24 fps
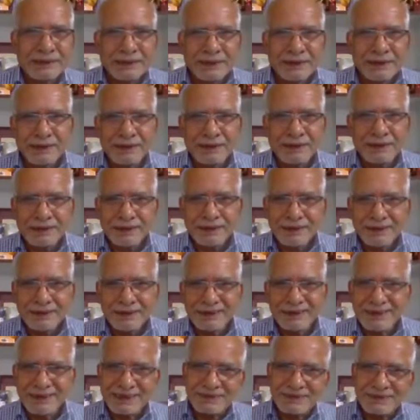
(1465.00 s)
Uh,
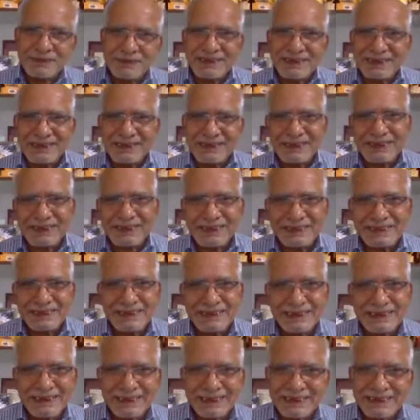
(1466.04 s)
this particular
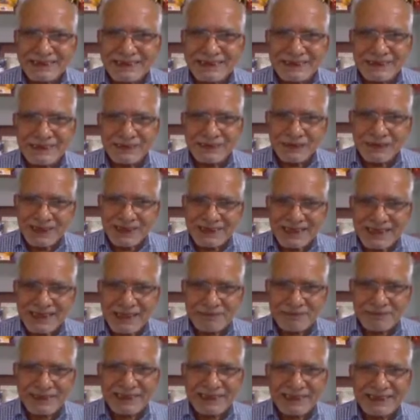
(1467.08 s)
thing is uh, what is
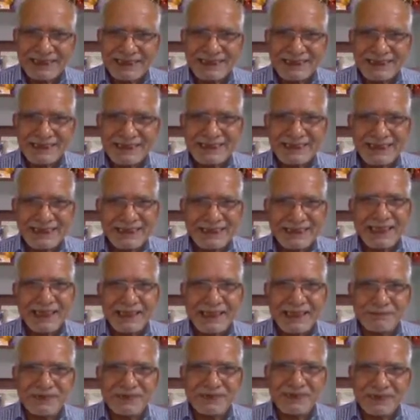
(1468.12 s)
happening in the recent
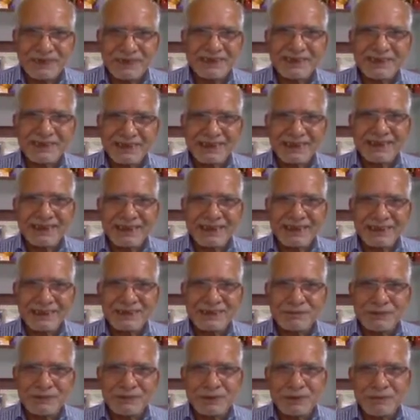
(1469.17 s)
times. You know, the age
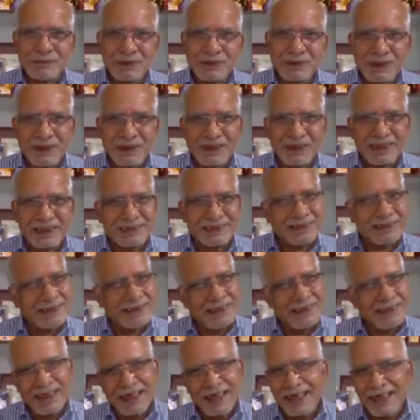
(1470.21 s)
of Nobel laureates,
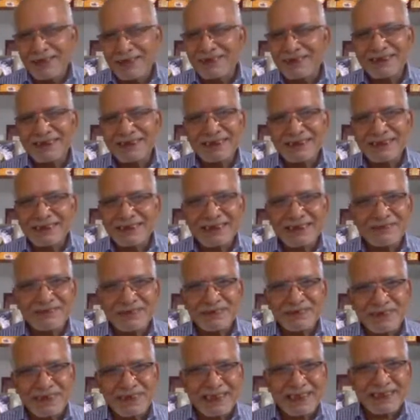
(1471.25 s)
average age is
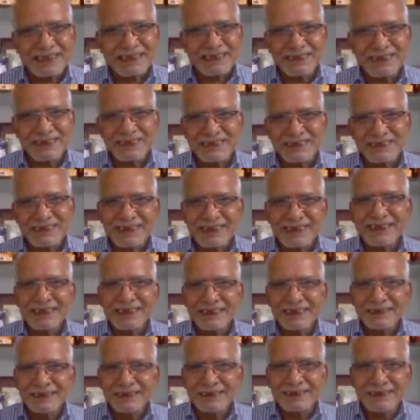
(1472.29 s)
59 years.
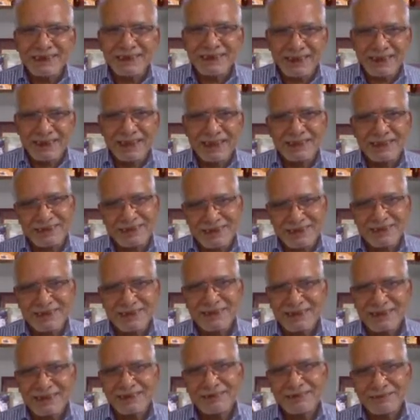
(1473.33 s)
The youngest
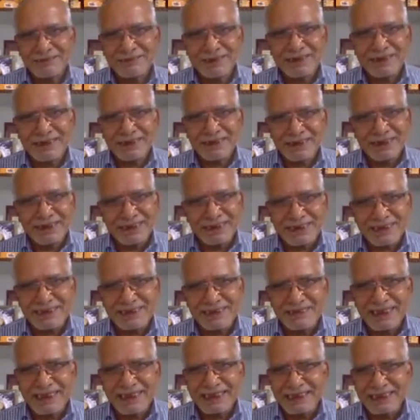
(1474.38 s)
is
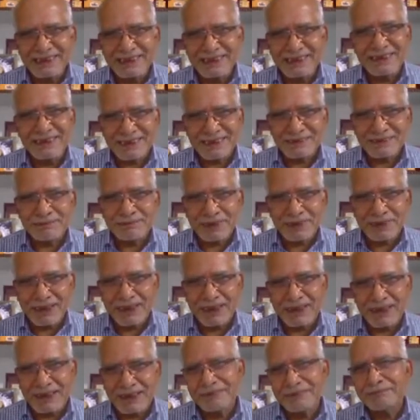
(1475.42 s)
17 years,
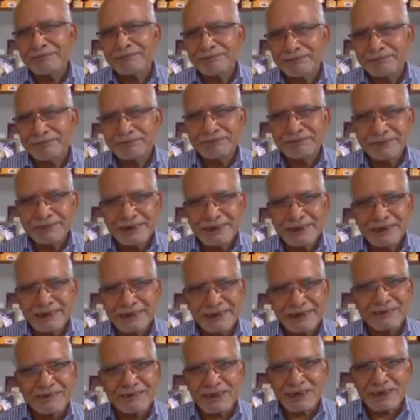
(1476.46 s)
Malala.
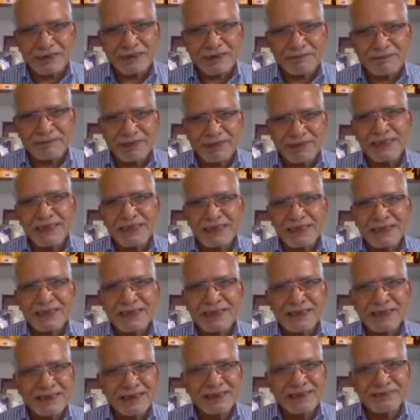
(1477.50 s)
That was for peace.
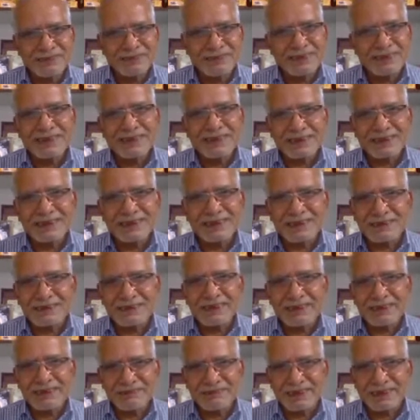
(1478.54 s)
In physics, it is
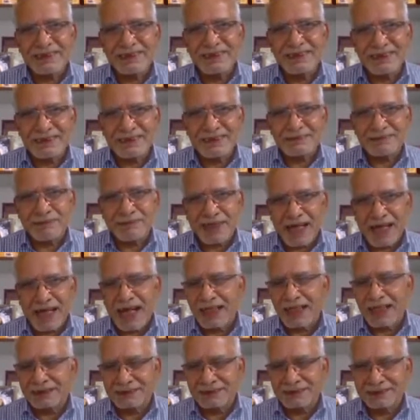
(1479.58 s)
25 years,
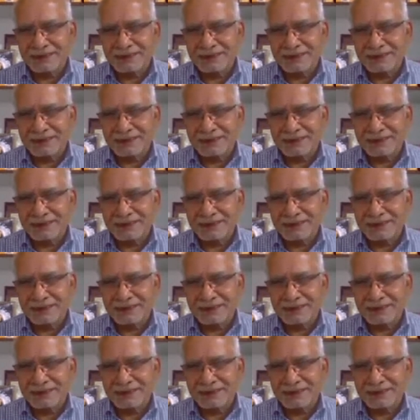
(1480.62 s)
Bragg.